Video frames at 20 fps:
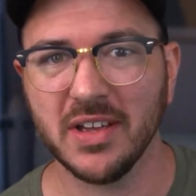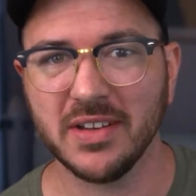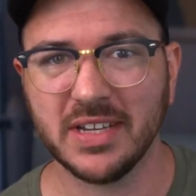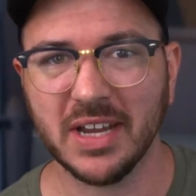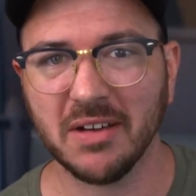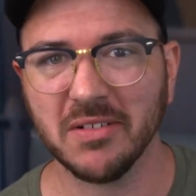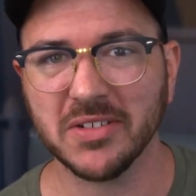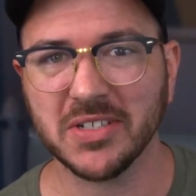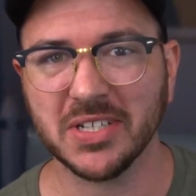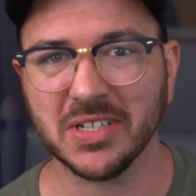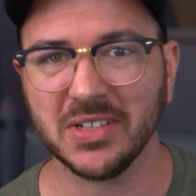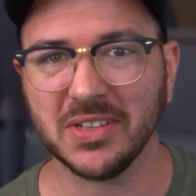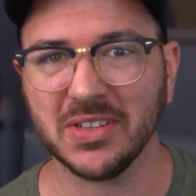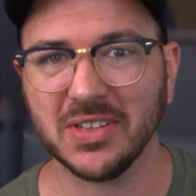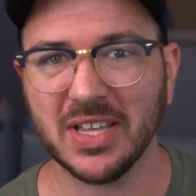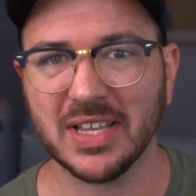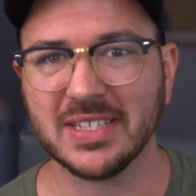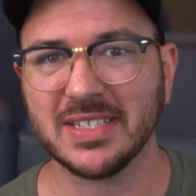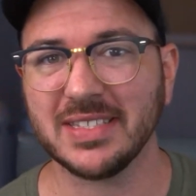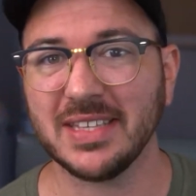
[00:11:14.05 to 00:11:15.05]
down to
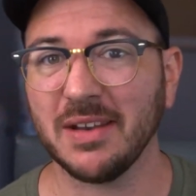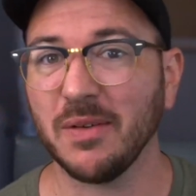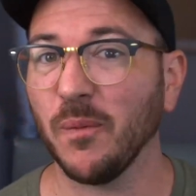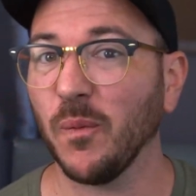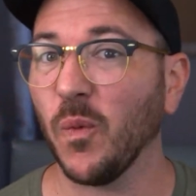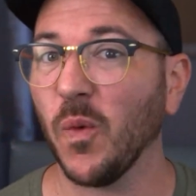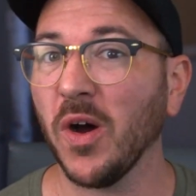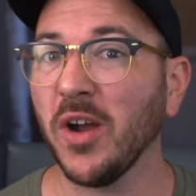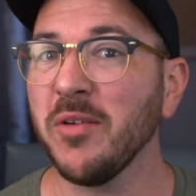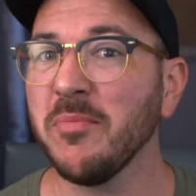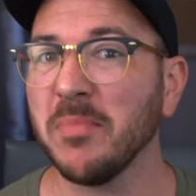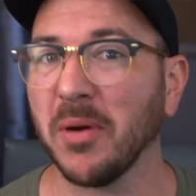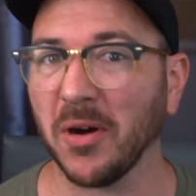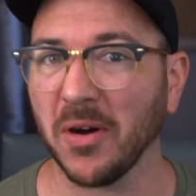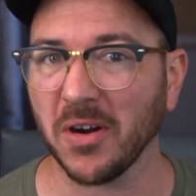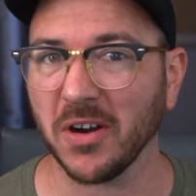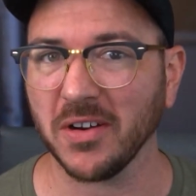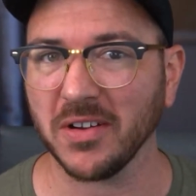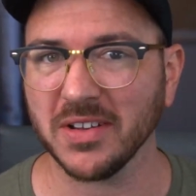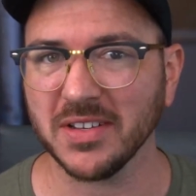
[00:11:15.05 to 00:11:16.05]
less than 1
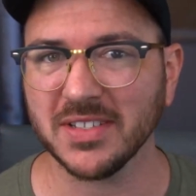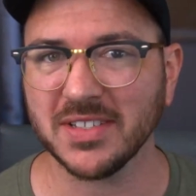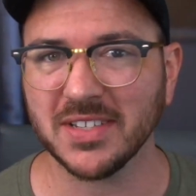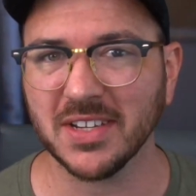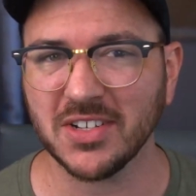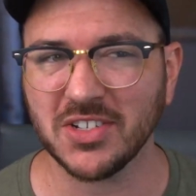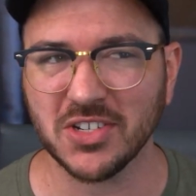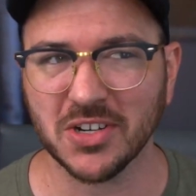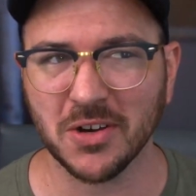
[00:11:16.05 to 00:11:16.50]
bar in such